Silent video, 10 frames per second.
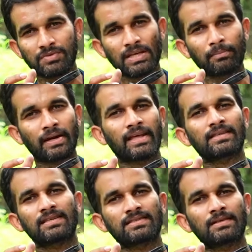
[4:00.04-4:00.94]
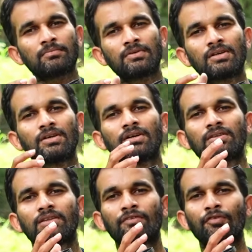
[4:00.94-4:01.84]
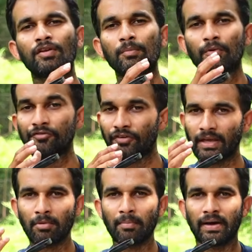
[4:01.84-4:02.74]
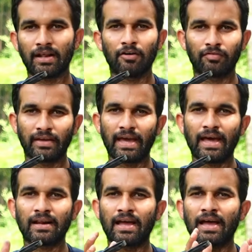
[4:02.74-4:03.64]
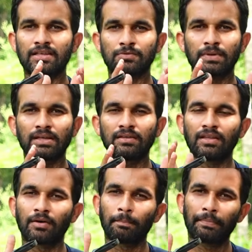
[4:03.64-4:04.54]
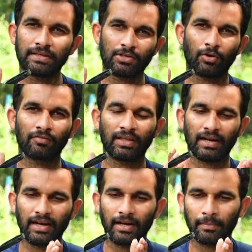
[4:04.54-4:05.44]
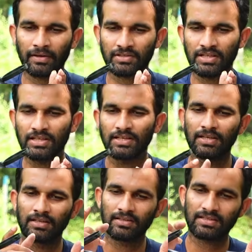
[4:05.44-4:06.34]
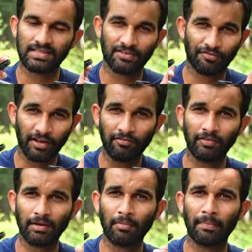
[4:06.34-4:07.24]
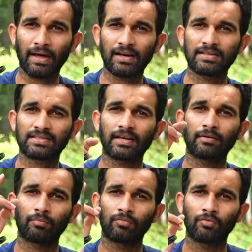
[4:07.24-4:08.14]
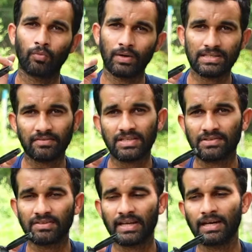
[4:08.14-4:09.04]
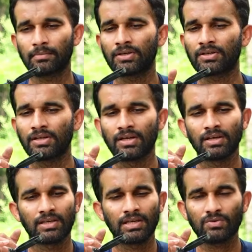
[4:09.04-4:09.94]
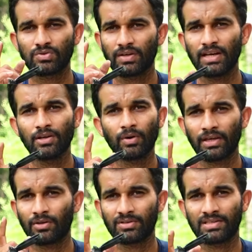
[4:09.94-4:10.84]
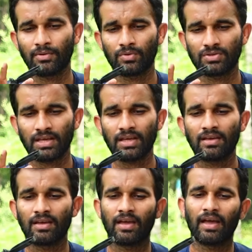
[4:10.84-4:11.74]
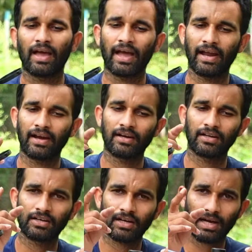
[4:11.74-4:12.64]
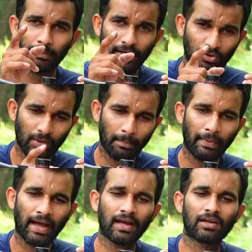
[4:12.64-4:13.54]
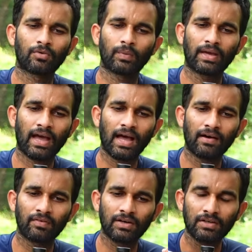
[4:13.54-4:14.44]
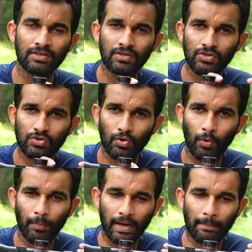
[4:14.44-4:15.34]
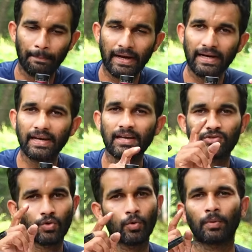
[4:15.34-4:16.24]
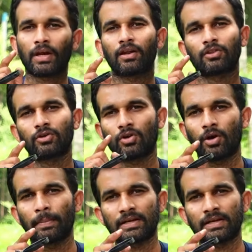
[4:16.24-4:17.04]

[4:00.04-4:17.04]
GM10 XSM. The 15.5 mm barrel of Gare has been the best out of their lineup actually. This has a 550 mm barrel inside, 177 caliber, gives really good accuracy, I would say. And coming to the back, we have a scope rail, Picatinny scope rail on the top.